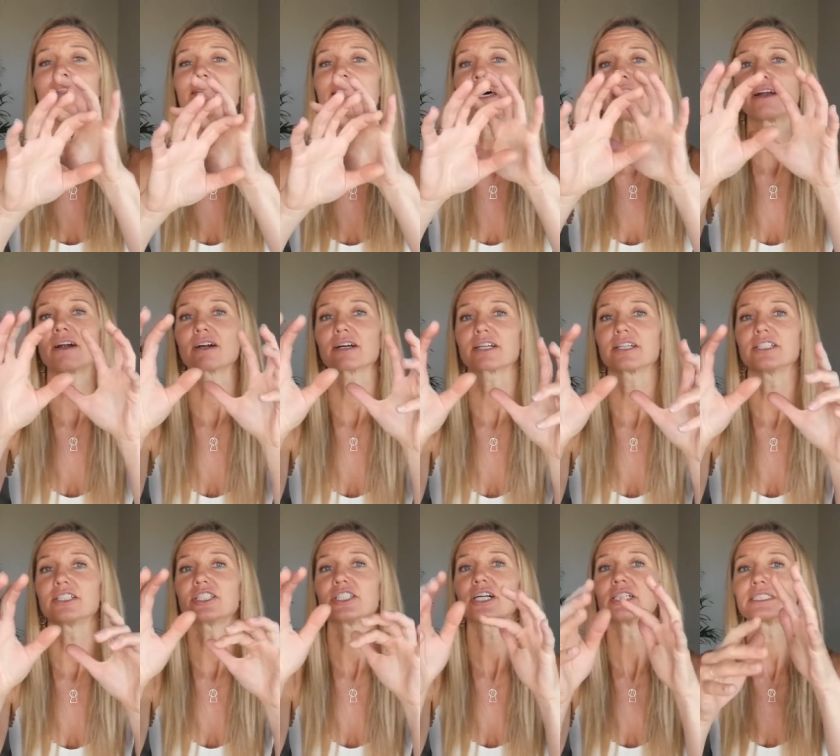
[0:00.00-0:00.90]
that are
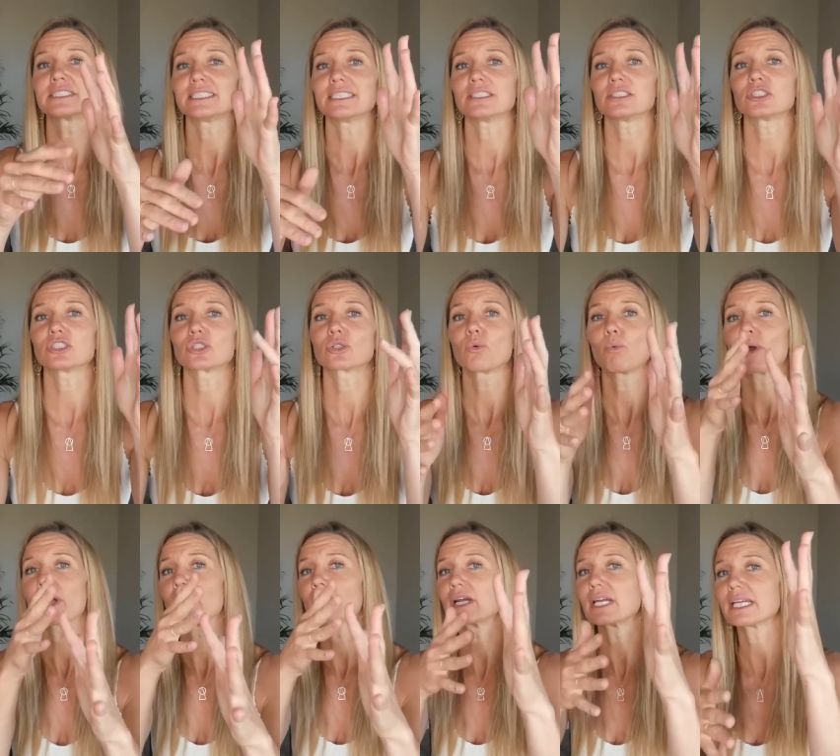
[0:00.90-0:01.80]
conjunct it,
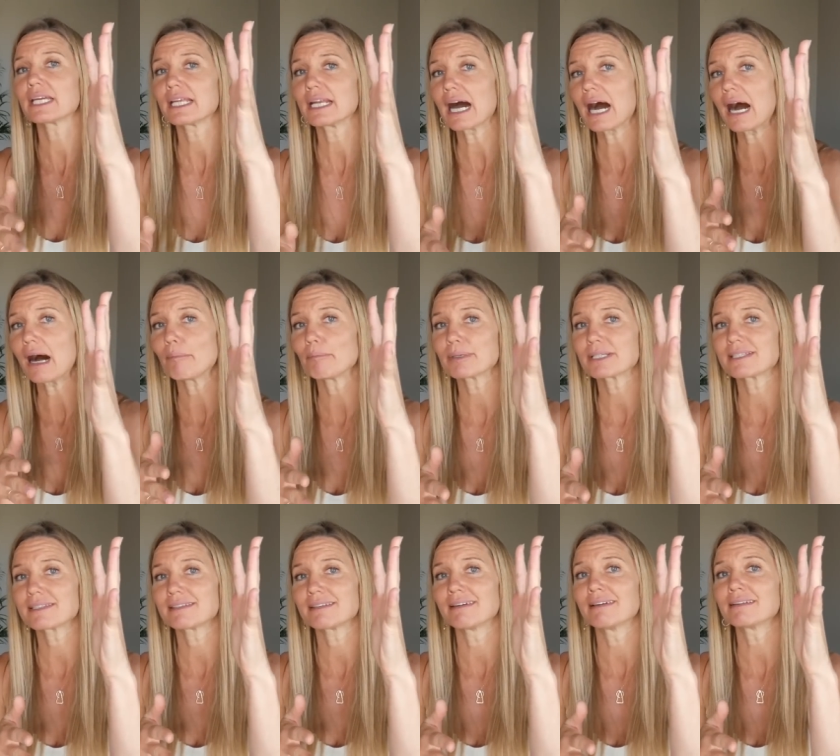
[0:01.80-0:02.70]
squaring it
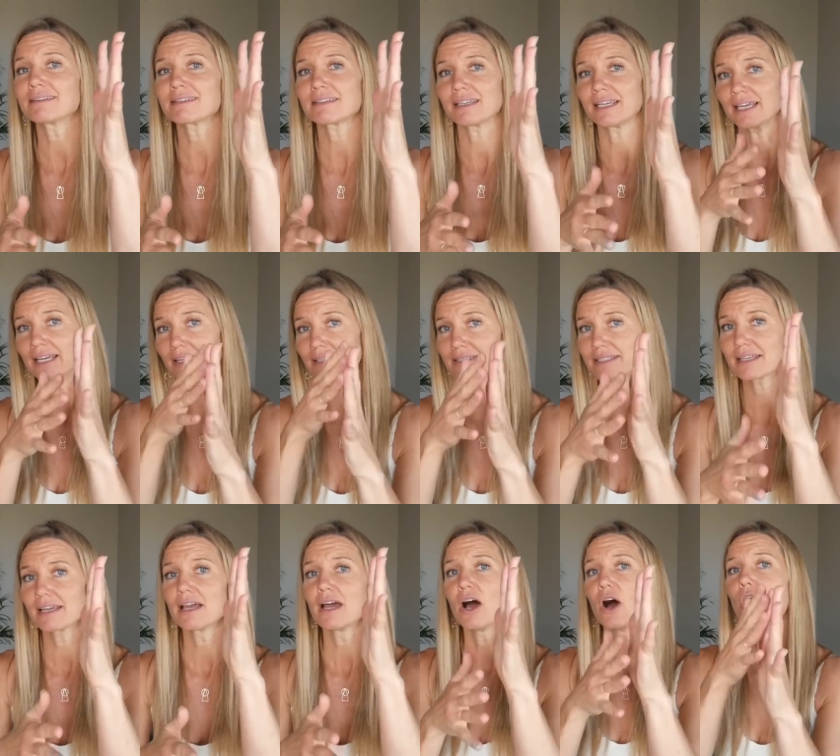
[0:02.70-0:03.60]
opposite
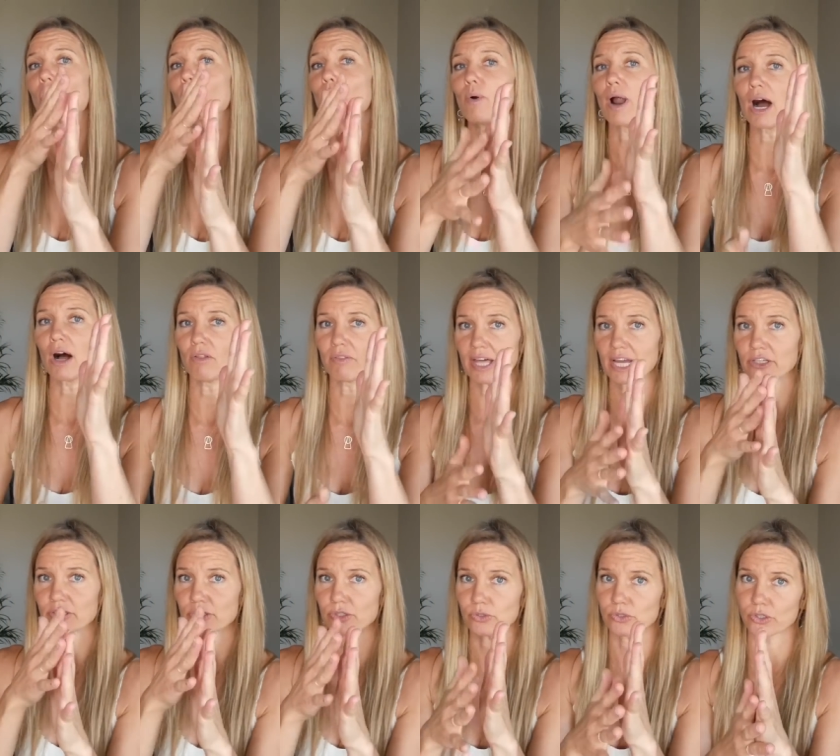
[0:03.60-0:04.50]
it around
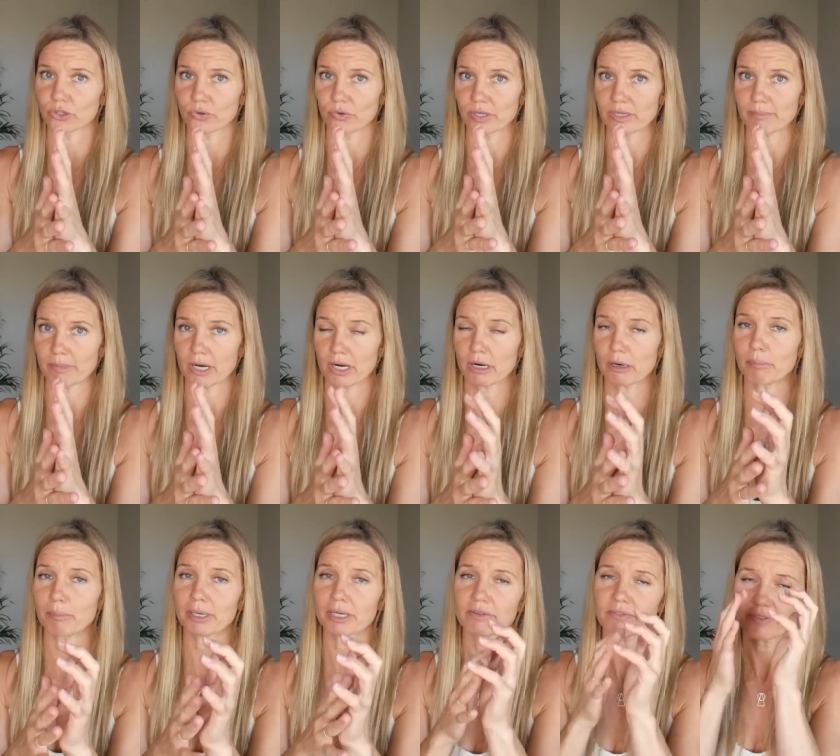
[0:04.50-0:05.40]
that two degree
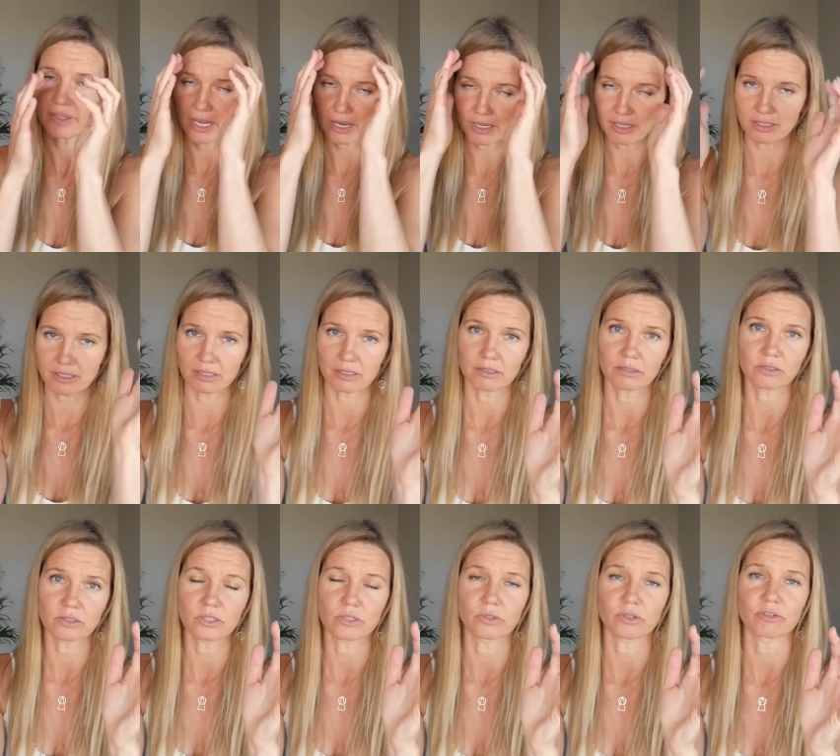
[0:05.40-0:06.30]
mark. But if that gets a
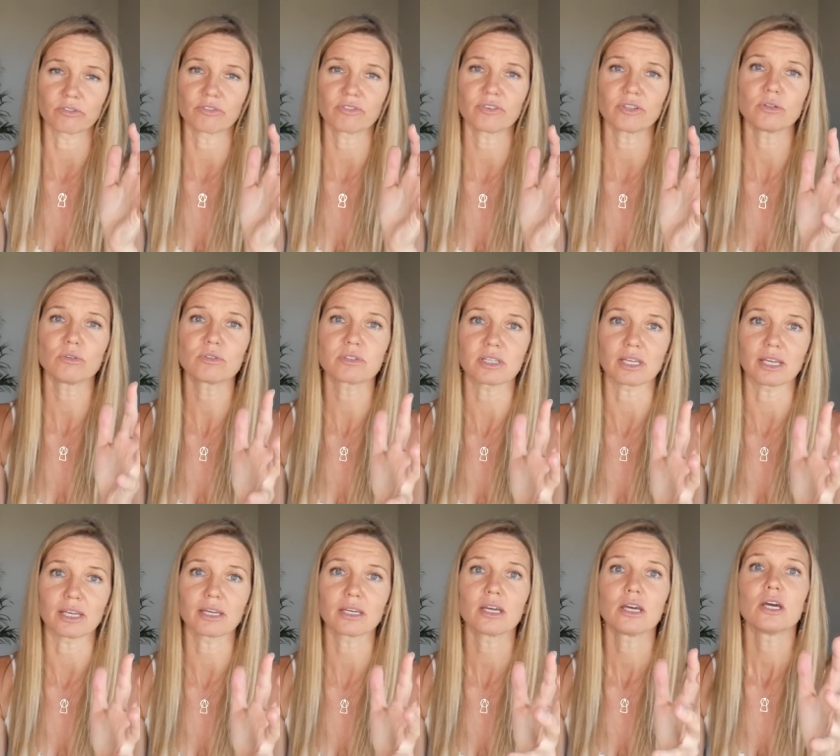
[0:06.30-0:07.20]
little too
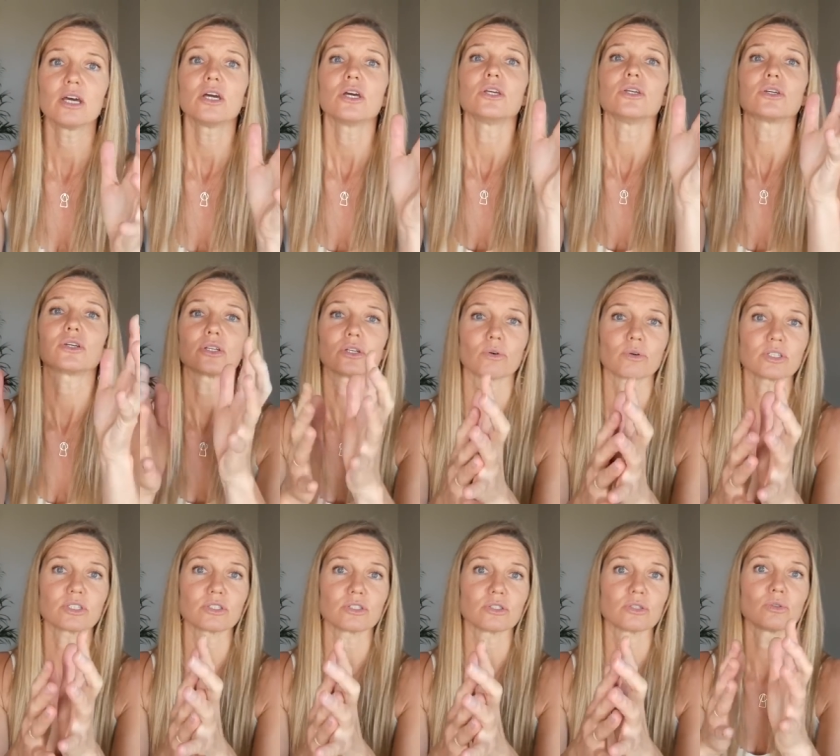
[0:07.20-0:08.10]
confusing, you can
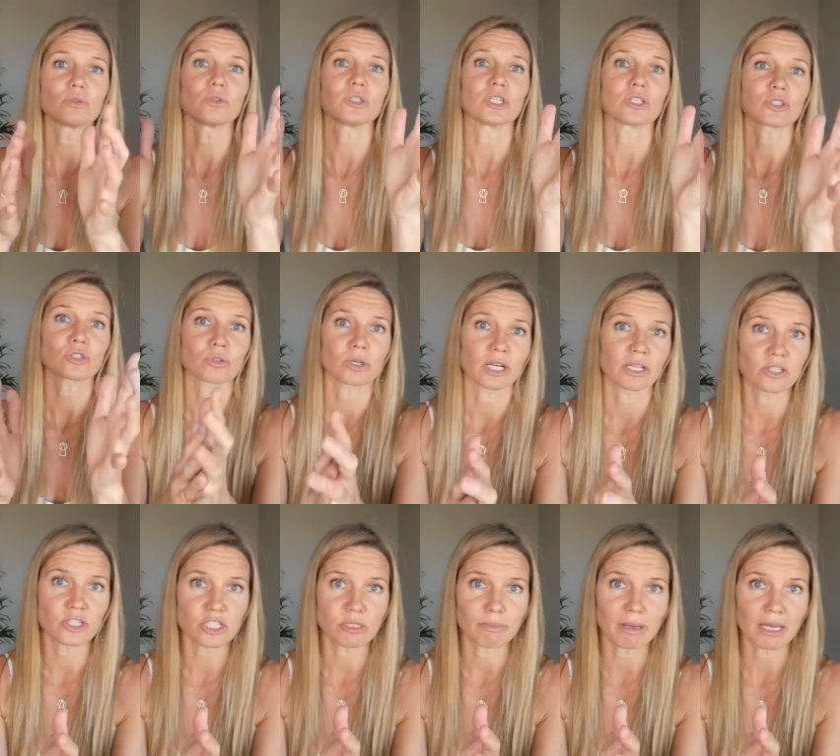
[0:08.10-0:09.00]
always do the
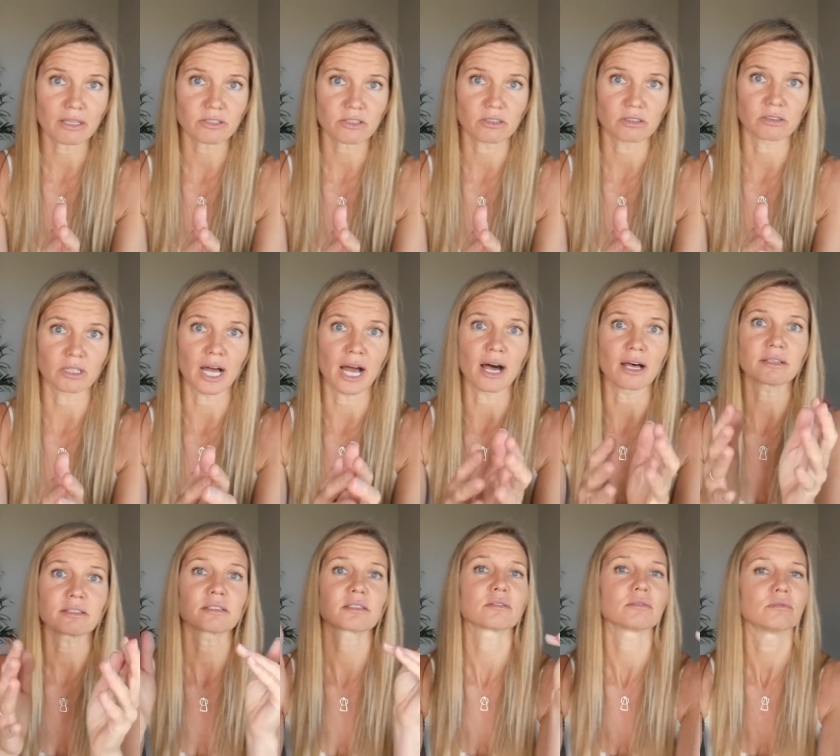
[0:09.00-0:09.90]
astrology
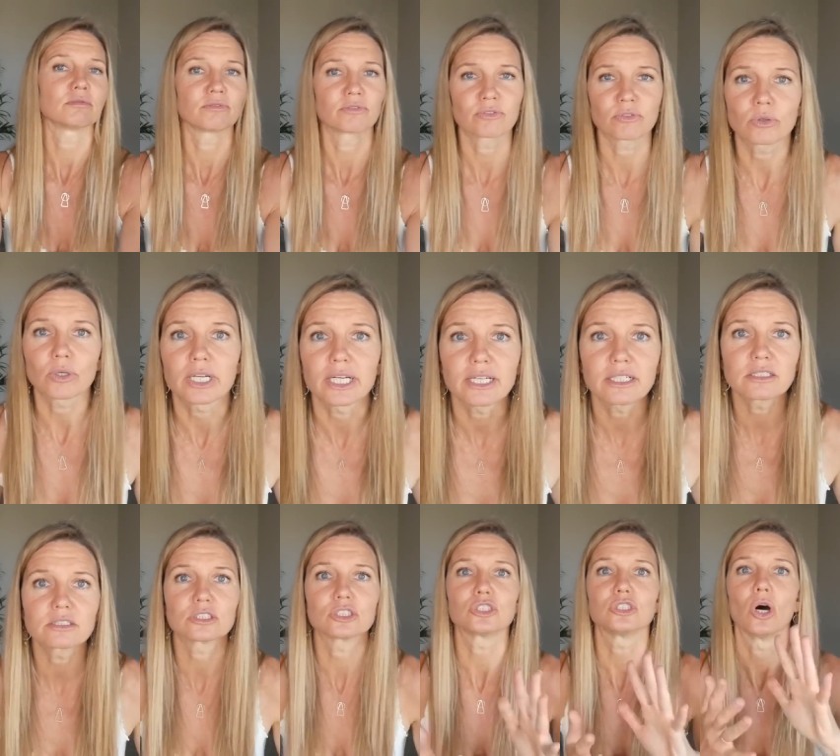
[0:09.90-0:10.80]
masterclass free.
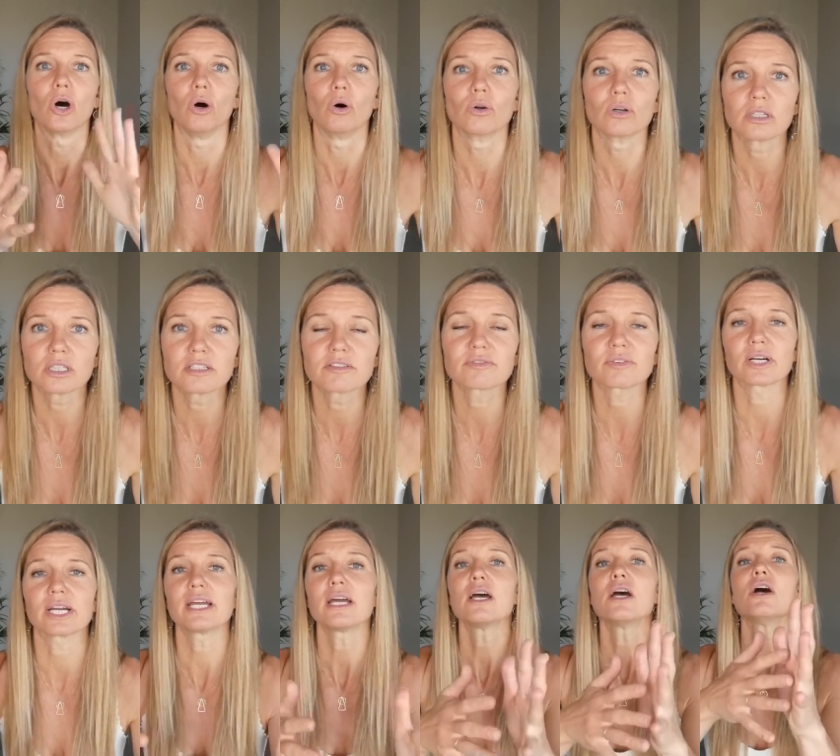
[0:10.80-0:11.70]
It's totally
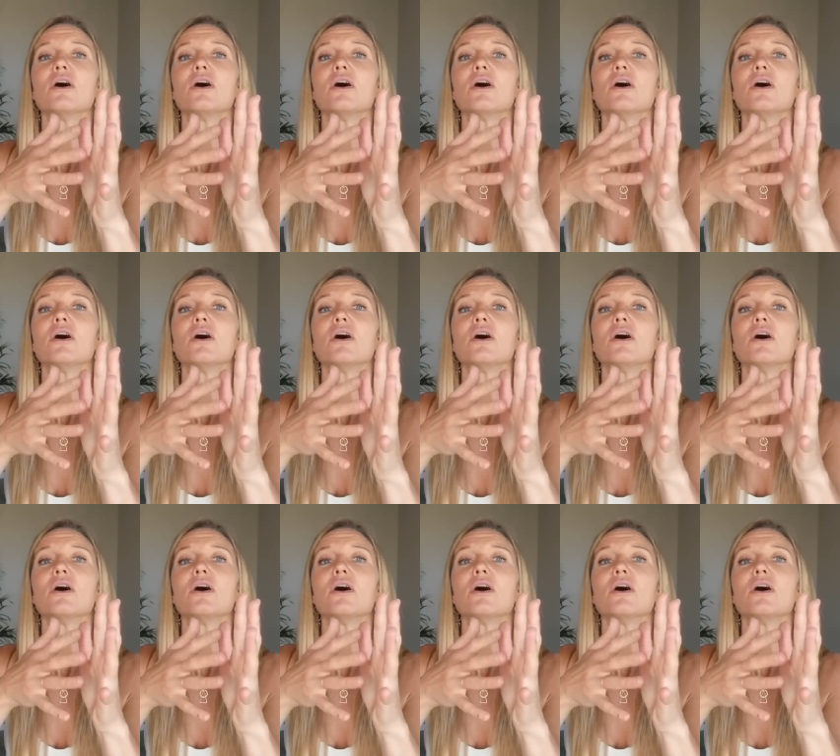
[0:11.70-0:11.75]
free